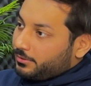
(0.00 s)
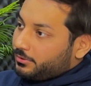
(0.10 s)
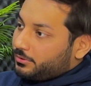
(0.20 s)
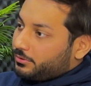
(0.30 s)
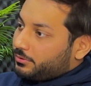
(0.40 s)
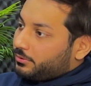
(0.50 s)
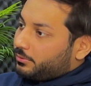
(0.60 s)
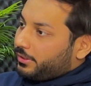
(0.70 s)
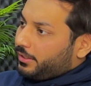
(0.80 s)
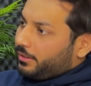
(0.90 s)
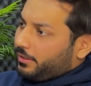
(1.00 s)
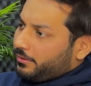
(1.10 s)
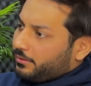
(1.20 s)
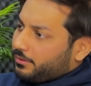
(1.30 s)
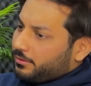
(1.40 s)
So,
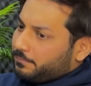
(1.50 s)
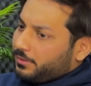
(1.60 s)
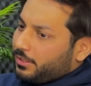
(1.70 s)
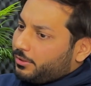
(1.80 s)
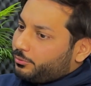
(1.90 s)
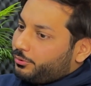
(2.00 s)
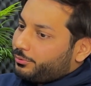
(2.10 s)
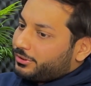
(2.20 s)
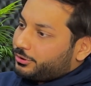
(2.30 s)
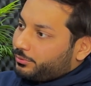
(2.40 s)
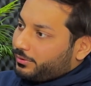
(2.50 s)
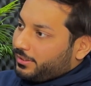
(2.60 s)
and how do you ensure